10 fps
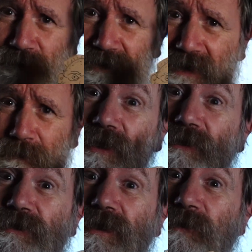Yeah,
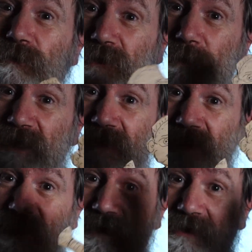to keep my mate
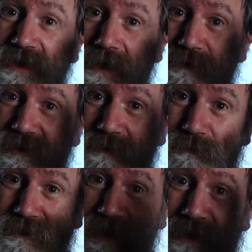Andy happy,
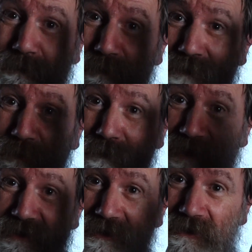yeah,
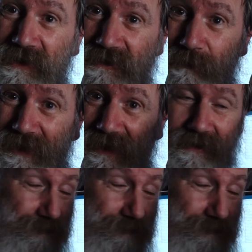making another bag.